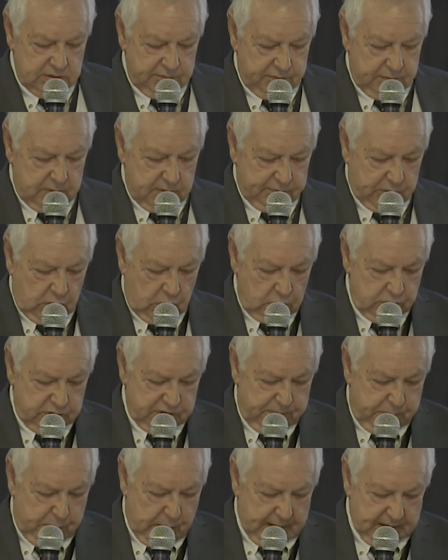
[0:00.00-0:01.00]
of codes
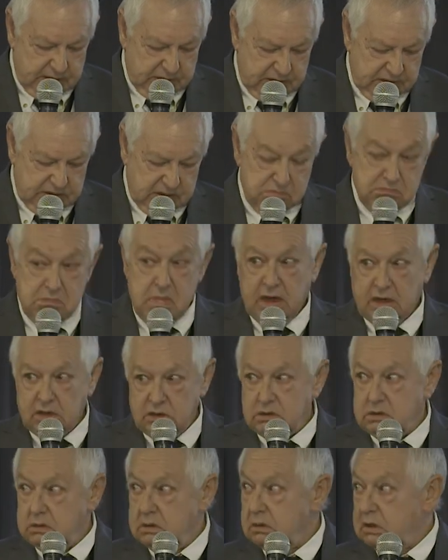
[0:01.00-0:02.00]
of practice, and
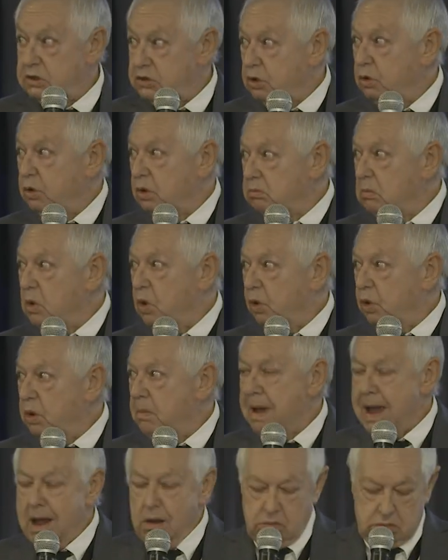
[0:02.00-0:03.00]
Mick's going to talk more
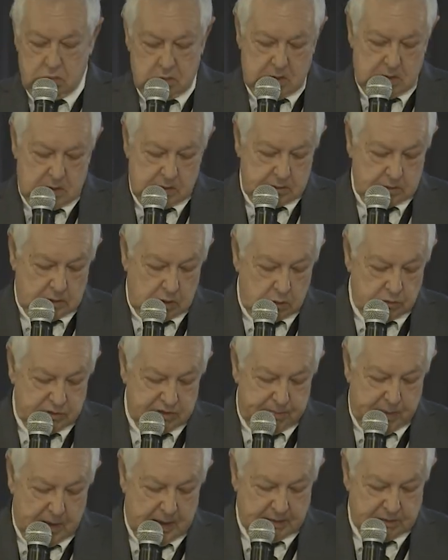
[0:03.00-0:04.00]
about the codes
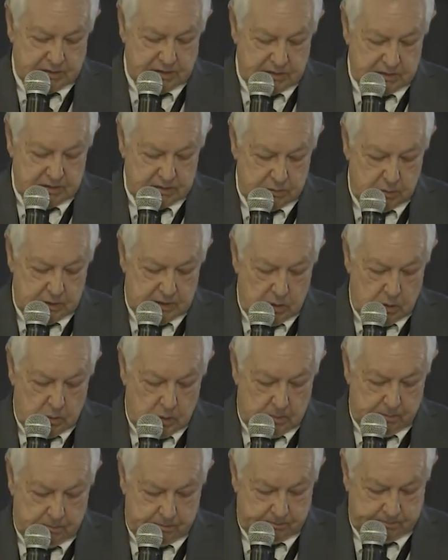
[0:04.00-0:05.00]
of practice as we go
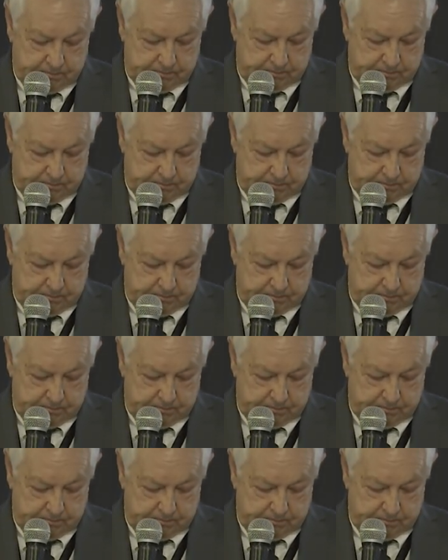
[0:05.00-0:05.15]
on.